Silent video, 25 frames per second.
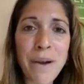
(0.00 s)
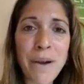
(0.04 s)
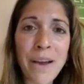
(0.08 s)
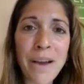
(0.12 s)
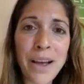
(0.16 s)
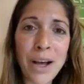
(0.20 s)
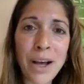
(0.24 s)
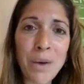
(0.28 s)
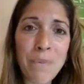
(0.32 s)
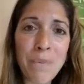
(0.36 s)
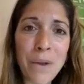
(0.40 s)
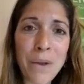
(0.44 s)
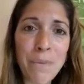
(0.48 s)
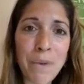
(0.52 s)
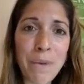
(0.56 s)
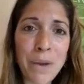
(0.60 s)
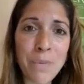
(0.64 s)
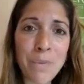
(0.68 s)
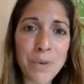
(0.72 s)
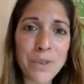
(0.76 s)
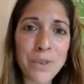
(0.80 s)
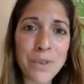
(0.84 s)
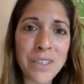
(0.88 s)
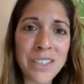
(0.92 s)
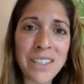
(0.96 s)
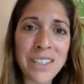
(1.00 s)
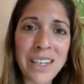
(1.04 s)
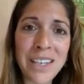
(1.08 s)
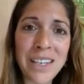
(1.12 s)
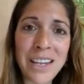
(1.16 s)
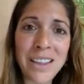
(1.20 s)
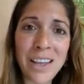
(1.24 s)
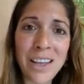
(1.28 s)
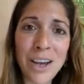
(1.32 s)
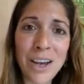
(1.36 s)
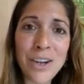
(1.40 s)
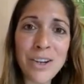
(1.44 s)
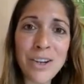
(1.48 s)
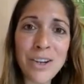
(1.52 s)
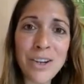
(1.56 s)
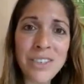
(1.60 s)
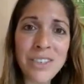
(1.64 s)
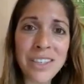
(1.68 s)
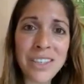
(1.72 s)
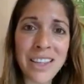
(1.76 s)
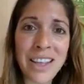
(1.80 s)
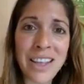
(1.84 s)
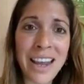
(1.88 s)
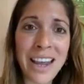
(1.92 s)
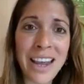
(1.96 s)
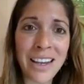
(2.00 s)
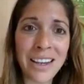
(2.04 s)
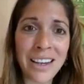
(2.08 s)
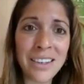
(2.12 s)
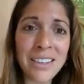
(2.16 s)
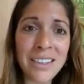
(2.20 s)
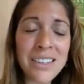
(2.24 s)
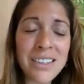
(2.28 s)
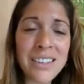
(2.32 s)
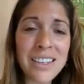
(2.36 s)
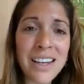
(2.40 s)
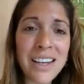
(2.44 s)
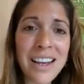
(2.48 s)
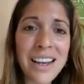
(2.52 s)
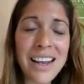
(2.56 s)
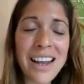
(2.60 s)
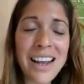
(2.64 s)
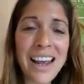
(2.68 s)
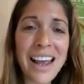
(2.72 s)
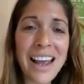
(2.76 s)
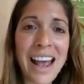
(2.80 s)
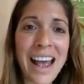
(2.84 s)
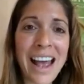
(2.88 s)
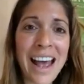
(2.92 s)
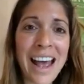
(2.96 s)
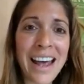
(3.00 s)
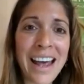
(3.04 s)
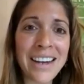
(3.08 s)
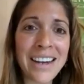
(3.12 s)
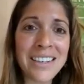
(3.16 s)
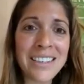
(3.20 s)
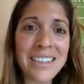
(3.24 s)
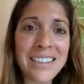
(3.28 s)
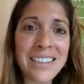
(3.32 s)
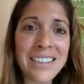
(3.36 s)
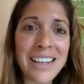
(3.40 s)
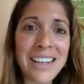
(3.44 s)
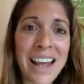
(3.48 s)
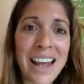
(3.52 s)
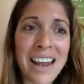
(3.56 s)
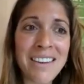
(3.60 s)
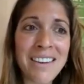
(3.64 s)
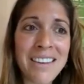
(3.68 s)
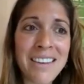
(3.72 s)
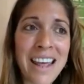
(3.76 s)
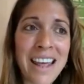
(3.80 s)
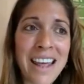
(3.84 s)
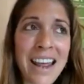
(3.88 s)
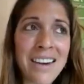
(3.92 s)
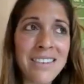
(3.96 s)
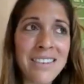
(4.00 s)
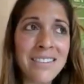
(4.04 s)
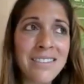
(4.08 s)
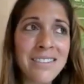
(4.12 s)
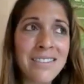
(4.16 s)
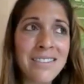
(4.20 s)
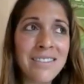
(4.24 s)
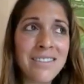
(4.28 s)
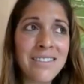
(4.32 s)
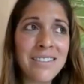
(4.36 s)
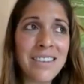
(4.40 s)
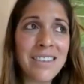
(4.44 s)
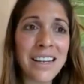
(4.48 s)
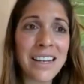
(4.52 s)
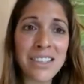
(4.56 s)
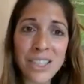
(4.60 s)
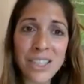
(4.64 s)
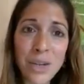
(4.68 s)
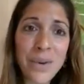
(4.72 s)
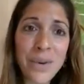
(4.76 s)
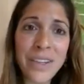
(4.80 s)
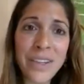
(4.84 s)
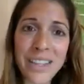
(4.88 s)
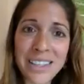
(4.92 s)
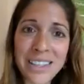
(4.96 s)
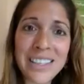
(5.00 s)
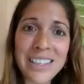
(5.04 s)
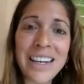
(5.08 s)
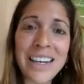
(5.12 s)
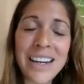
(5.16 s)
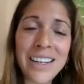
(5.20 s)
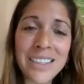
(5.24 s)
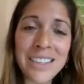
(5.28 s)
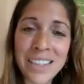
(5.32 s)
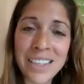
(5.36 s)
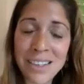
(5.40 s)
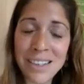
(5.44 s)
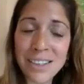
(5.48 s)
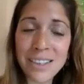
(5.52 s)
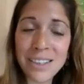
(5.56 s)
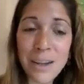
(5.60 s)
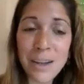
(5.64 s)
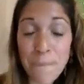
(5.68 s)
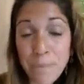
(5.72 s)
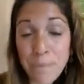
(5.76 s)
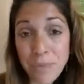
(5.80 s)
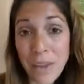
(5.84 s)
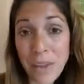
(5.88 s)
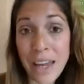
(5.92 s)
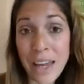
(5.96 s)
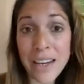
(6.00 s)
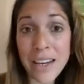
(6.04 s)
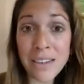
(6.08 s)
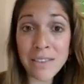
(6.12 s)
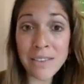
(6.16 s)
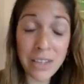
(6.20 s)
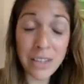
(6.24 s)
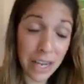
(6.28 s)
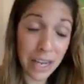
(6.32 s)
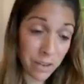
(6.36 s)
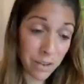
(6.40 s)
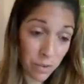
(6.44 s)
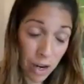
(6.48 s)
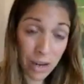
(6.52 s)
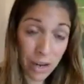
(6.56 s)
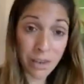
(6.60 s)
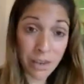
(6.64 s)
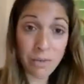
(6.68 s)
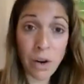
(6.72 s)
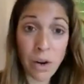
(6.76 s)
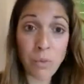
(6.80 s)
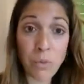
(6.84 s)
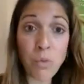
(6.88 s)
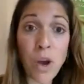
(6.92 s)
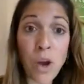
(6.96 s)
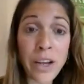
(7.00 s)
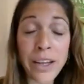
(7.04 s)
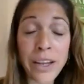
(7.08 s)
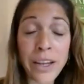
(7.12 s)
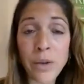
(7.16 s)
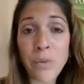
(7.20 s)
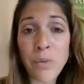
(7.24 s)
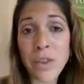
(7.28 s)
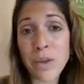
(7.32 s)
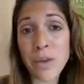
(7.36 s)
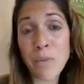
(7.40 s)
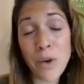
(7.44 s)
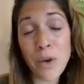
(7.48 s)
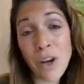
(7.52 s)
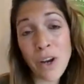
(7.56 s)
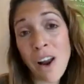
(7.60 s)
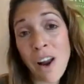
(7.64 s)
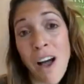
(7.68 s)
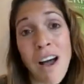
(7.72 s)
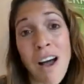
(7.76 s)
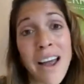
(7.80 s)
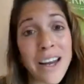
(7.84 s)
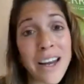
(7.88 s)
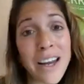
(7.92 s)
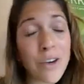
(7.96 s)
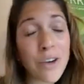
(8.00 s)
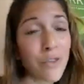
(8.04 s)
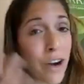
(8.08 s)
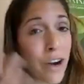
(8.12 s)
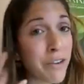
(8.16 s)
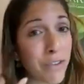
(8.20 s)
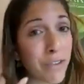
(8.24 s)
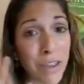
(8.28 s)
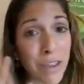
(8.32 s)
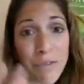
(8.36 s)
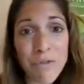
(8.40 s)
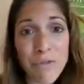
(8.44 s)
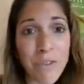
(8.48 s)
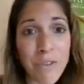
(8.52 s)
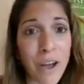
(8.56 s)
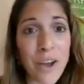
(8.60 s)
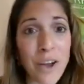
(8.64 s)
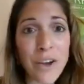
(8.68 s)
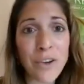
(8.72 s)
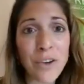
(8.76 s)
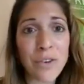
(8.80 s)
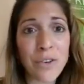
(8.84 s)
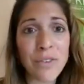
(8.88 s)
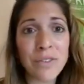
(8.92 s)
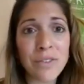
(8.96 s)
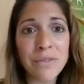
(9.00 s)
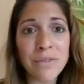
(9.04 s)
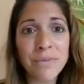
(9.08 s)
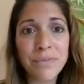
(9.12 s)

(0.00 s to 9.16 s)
helping people to see those things and sowing the seeds and working with them online or over the phone.